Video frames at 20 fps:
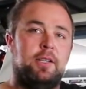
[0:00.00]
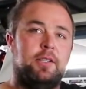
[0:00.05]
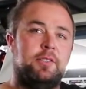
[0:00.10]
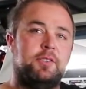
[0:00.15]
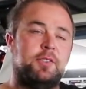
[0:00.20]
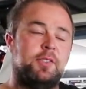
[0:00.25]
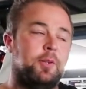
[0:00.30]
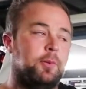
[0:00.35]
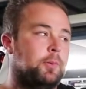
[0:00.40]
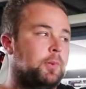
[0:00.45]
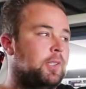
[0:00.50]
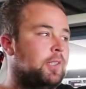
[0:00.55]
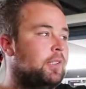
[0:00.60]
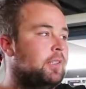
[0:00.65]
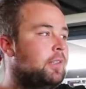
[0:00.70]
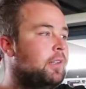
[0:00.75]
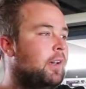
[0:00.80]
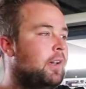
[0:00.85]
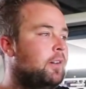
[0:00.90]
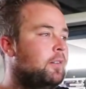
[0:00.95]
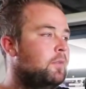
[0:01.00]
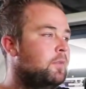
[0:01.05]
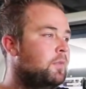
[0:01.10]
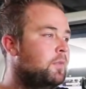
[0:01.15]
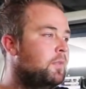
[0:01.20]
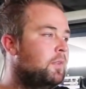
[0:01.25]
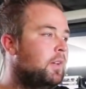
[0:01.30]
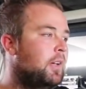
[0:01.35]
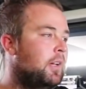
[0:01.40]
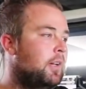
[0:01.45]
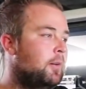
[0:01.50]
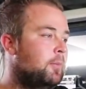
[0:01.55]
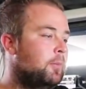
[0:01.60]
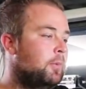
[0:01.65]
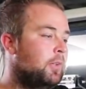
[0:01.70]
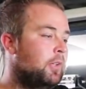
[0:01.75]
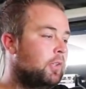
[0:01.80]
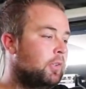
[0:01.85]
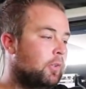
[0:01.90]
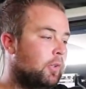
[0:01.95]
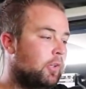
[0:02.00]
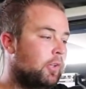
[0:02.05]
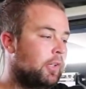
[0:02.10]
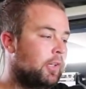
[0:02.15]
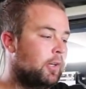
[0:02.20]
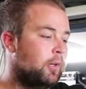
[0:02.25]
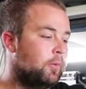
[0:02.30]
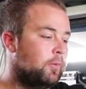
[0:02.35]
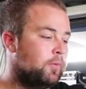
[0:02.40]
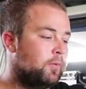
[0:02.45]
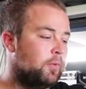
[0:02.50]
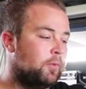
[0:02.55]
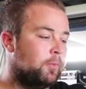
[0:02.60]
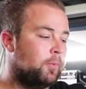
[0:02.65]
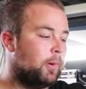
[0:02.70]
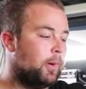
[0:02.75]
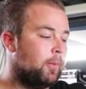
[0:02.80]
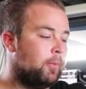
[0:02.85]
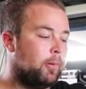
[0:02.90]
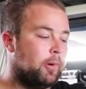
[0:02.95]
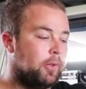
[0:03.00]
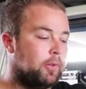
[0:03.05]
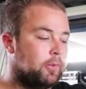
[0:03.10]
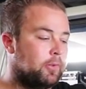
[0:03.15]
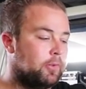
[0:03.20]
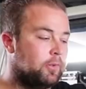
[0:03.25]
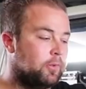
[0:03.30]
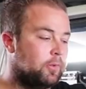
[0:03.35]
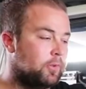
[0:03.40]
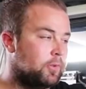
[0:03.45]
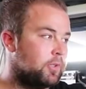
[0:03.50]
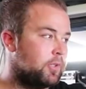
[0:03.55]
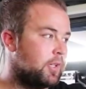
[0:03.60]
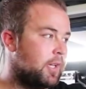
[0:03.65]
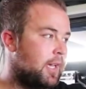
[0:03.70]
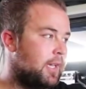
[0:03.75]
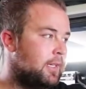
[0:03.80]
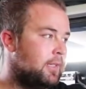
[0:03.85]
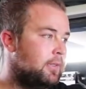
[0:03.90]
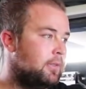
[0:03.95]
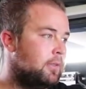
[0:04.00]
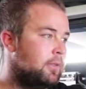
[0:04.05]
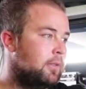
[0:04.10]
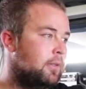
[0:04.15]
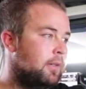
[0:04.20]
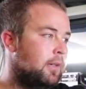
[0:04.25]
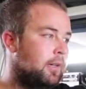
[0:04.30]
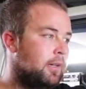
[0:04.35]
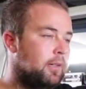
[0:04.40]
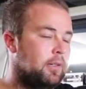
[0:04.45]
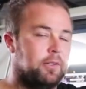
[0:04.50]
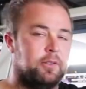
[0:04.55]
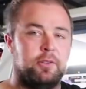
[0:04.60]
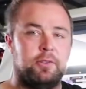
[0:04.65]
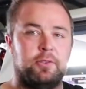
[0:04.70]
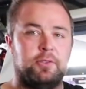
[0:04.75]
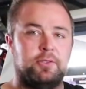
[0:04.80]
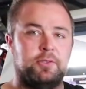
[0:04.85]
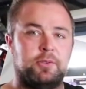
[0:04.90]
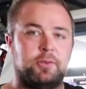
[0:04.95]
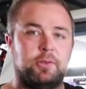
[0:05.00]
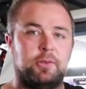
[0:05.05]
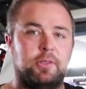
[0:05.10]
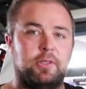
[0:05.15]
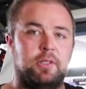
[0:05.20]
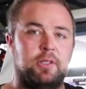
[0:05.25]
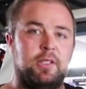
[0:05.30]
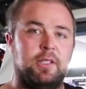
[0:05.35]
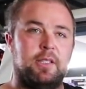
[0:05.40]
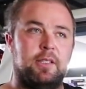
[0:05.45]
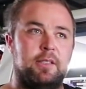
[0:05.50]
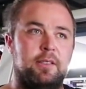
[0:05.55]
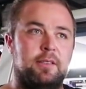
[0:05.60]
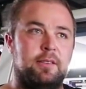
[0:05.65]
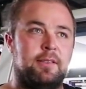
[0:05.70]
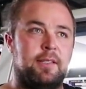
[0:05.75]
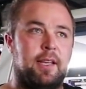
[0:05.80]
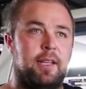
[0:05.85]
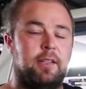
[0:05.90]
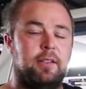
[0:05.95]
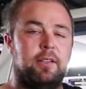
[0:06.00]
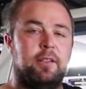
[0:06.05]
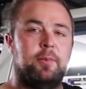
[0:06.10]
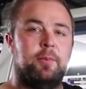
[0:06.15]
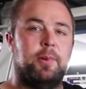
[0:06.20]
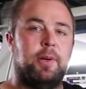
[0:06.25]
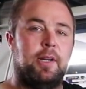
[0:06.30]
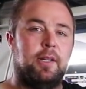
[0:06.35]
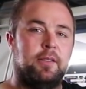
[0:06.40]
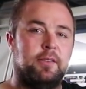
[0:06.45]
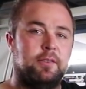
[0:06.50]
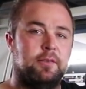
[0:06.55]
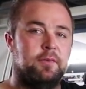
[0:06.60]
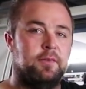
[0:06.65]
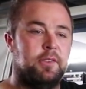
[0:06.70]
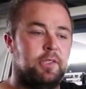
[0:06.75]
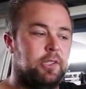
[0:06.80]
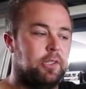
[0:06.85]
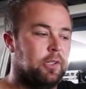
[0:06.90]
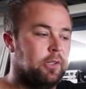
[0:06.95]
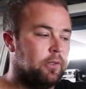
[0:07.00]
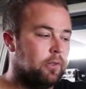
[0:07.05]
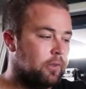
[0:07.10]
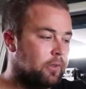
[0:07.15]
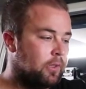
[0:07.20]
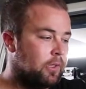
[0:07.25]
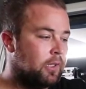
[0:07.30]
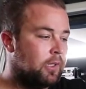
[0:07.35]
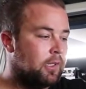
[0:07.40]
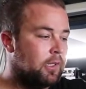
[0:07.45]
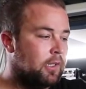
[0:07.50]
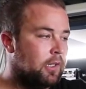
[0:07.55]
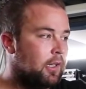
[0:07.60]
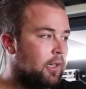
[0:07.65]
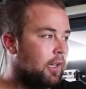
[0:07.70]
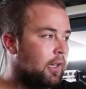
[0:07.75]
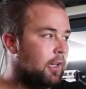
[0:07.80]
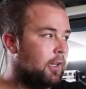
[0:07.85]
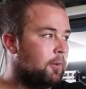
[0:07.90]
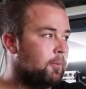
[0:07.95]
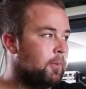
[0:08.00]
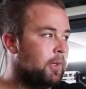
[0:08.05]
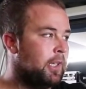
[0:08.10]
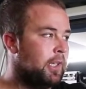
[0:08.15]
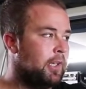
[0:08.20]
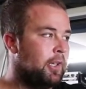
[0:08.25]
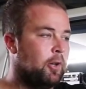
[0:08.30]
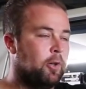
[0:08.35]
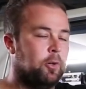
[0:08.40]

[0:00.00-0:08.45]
So we did have a lot of help from my brother-in-law Shane, who you saw in the tent comparison video. He